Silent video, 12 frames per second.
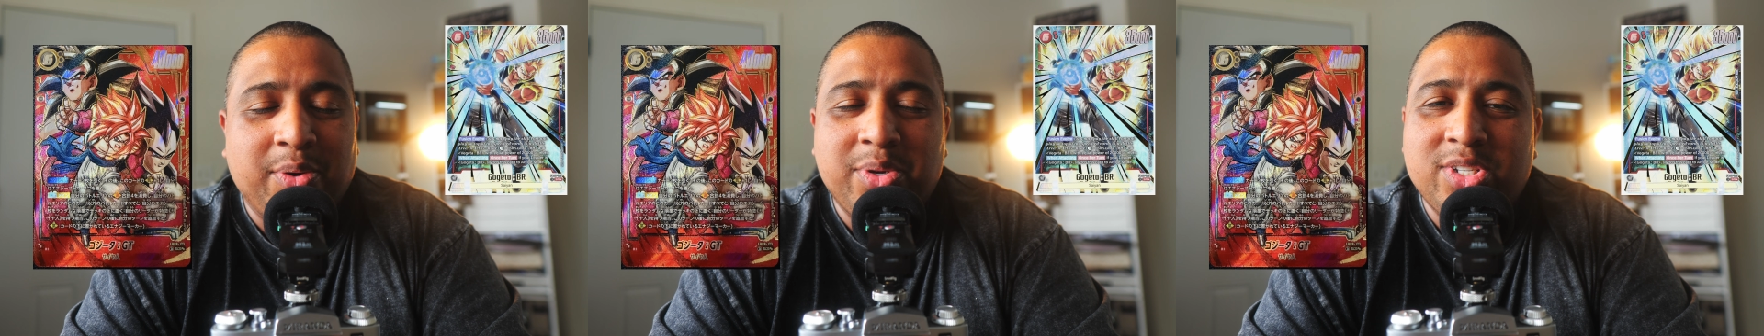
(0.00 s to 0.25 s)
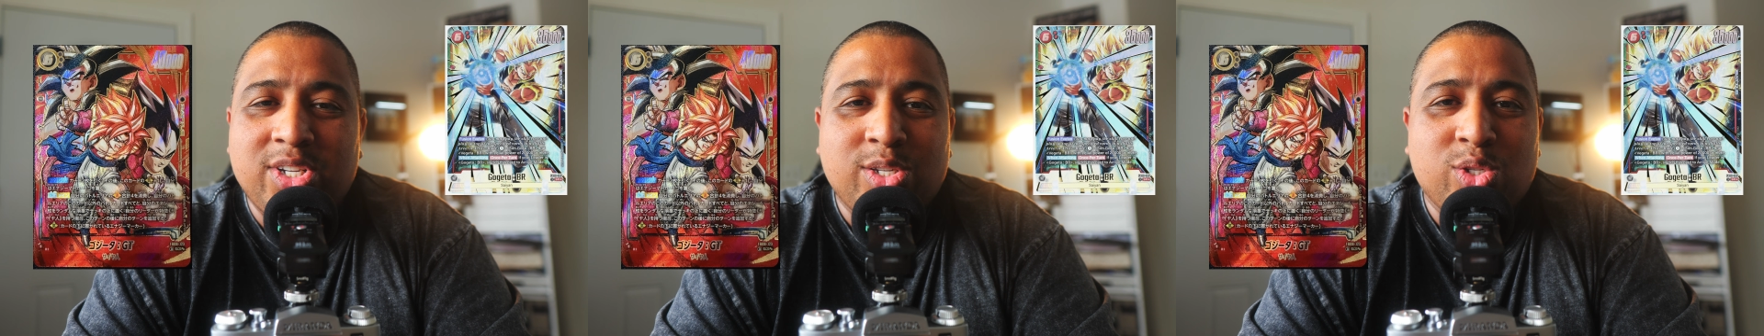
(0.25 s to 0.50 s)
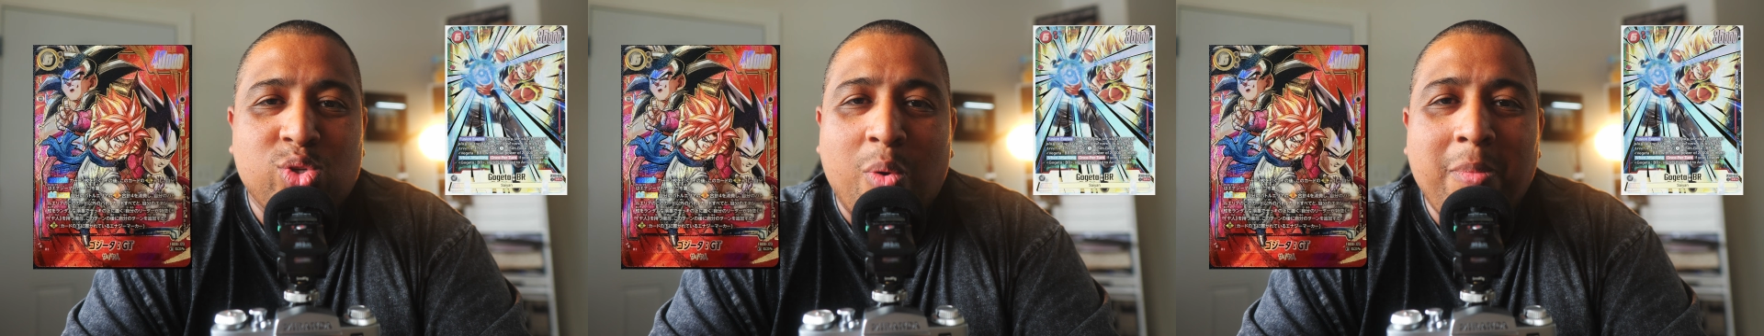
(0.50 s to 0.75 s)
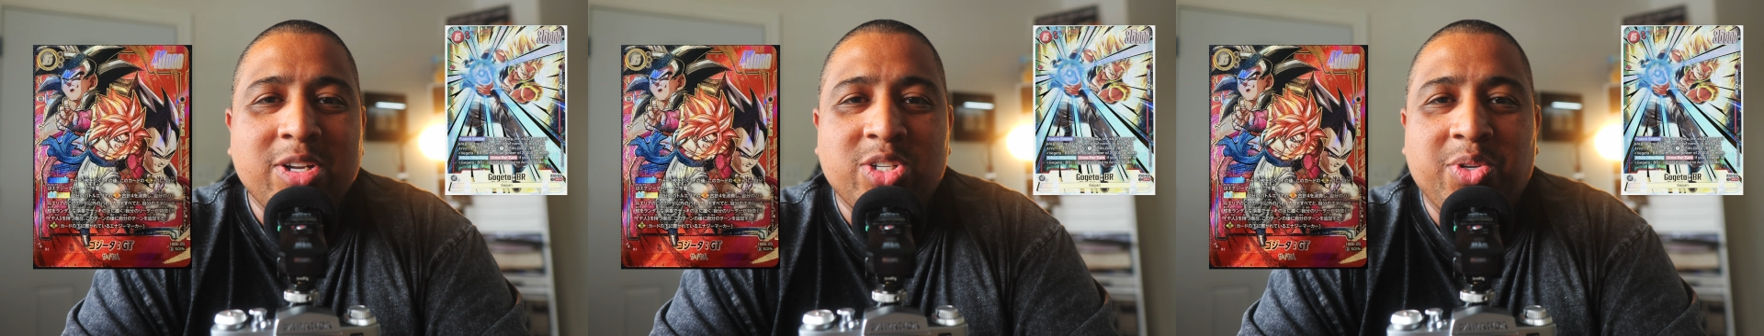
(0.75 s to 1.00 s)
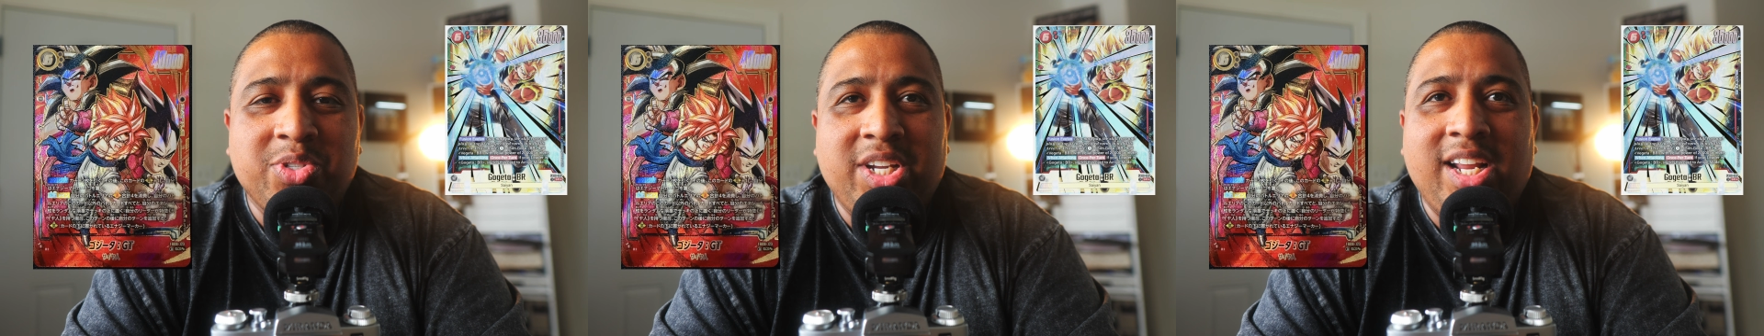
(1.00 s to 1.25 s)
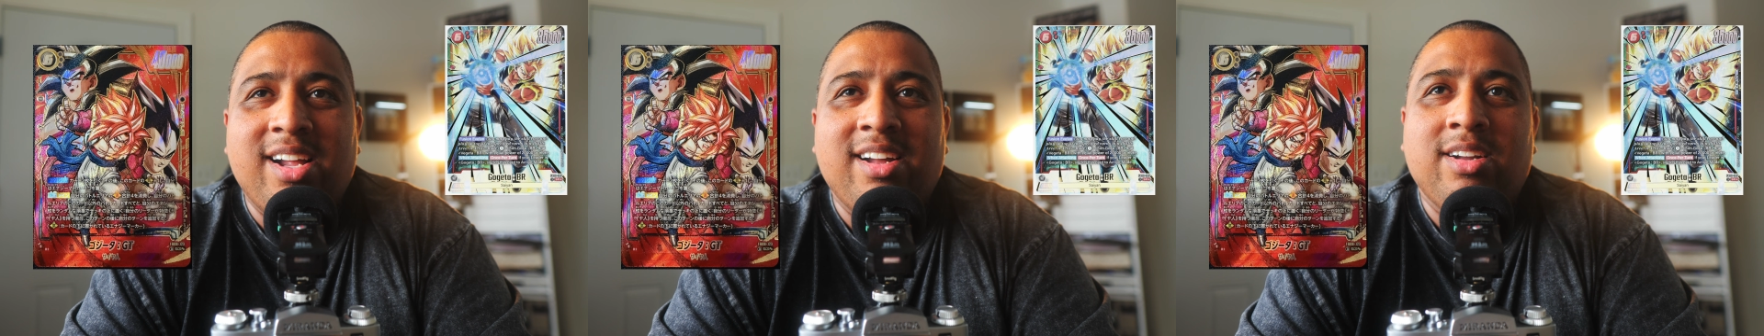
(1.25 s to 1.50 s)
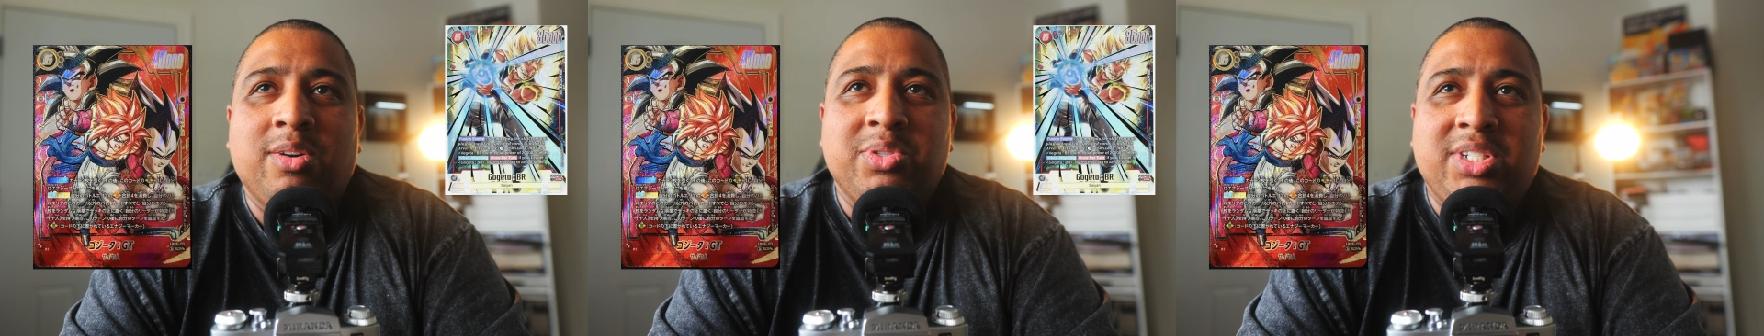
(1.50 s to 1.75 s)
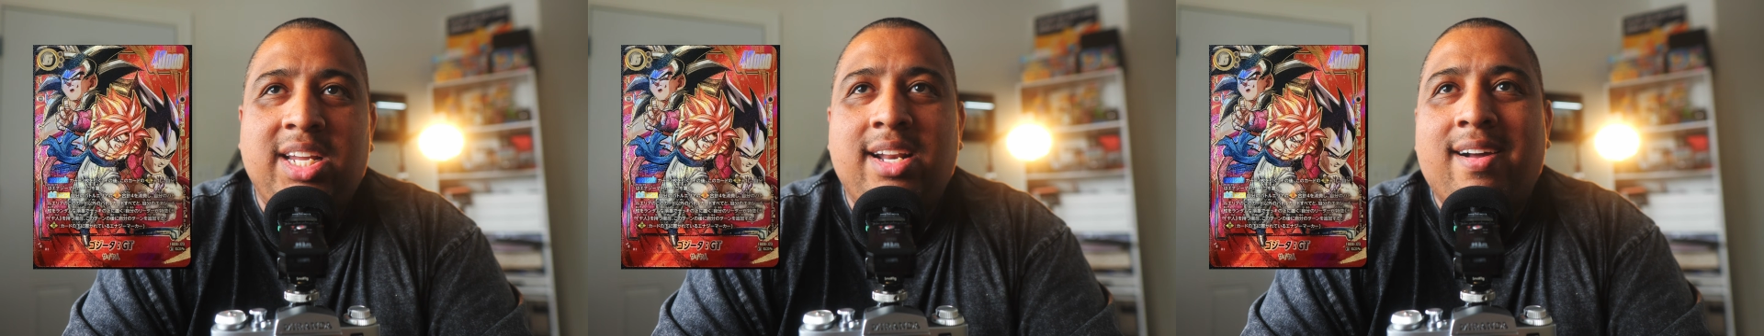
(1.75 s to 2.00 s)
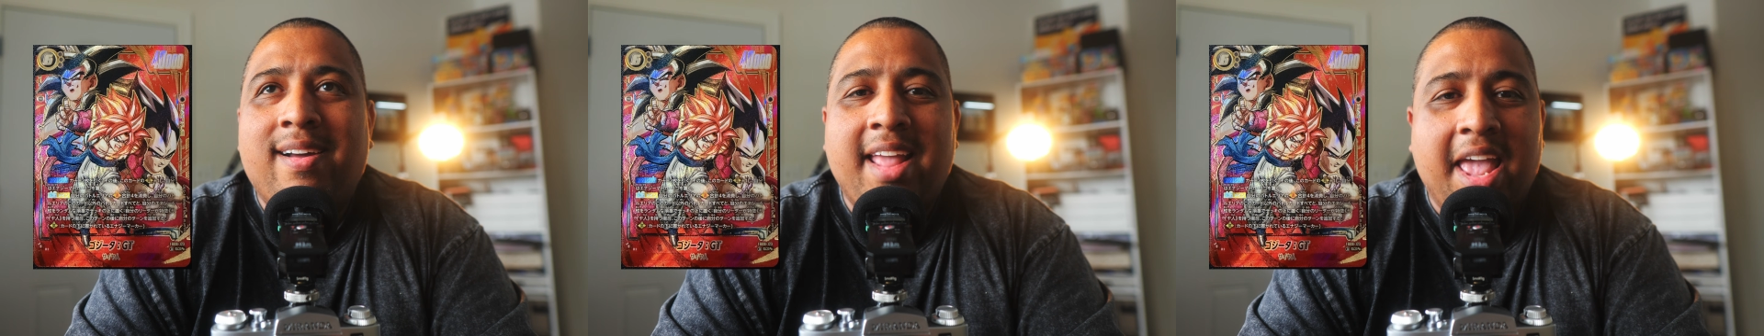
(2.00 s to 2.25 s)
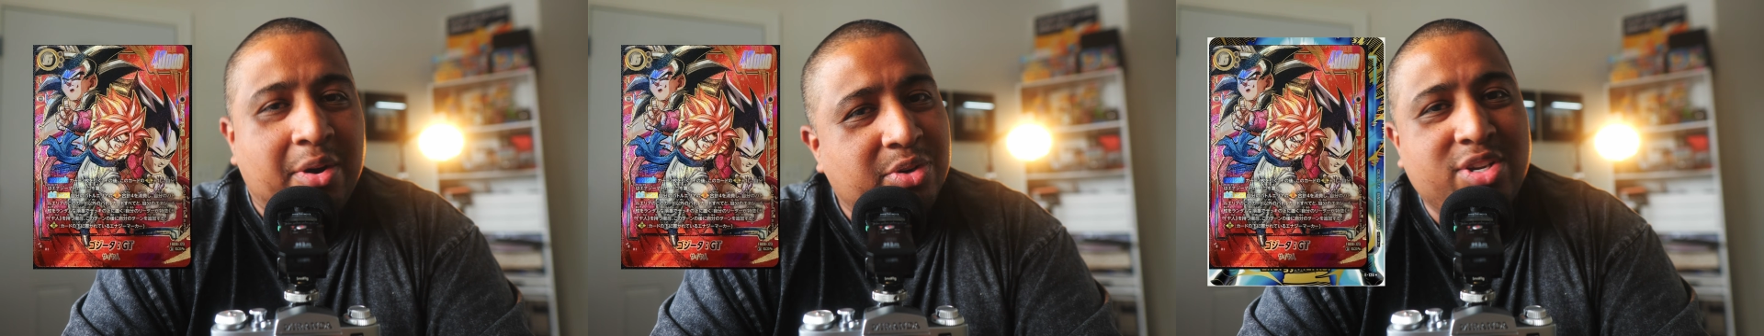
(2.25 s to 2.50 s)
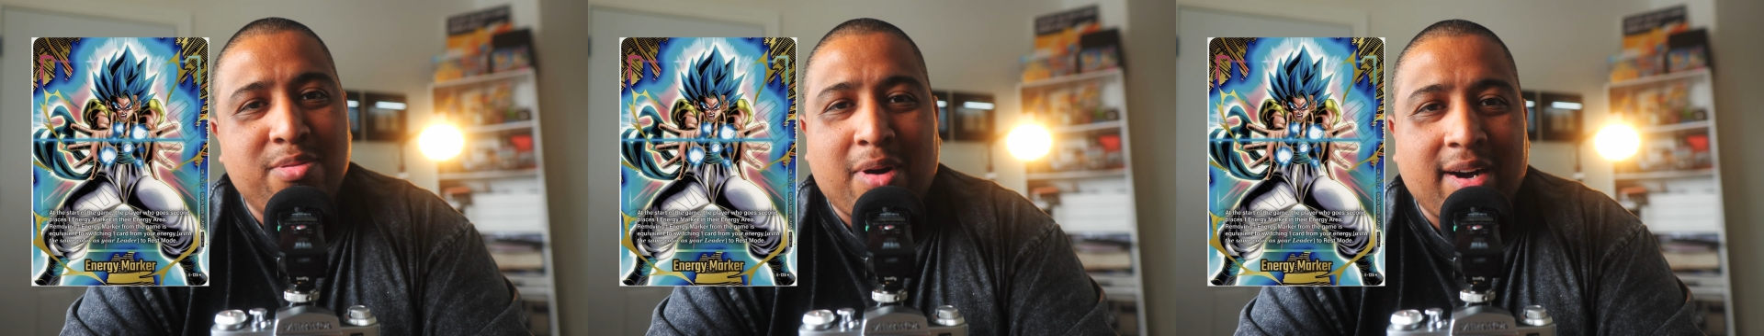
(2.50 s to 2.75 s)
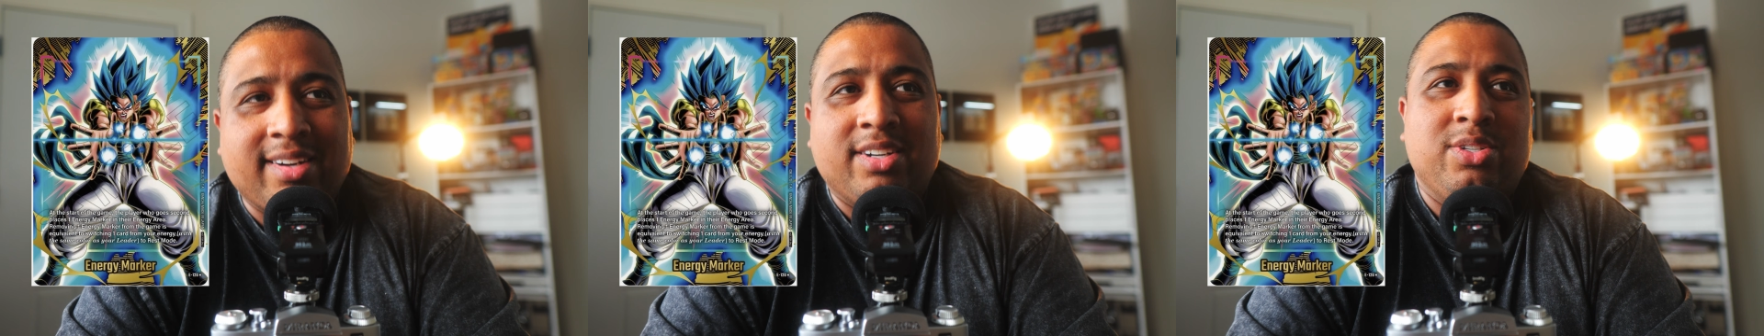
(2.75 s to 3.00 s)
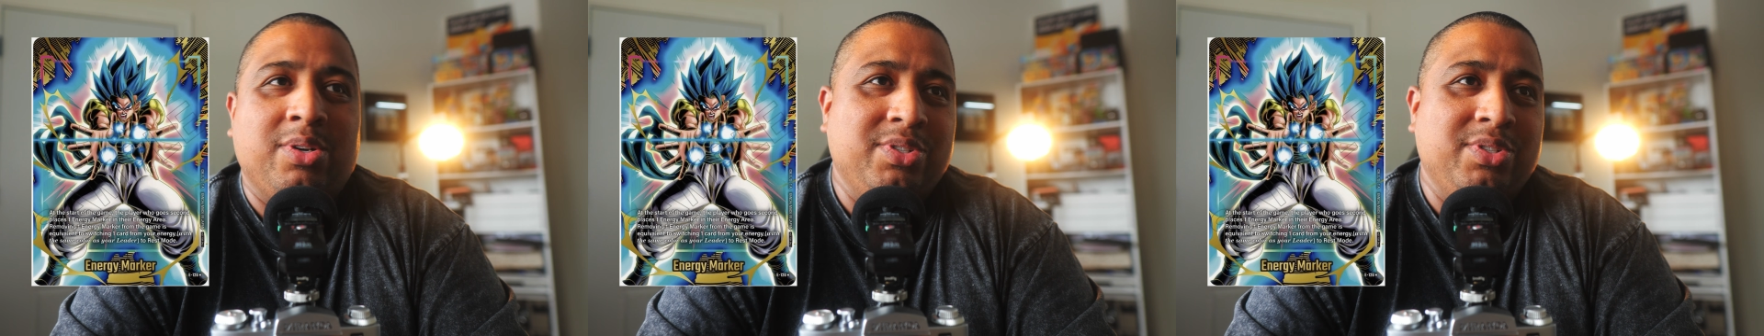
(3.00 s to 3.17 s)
There was just so much Gogeta on energy markers,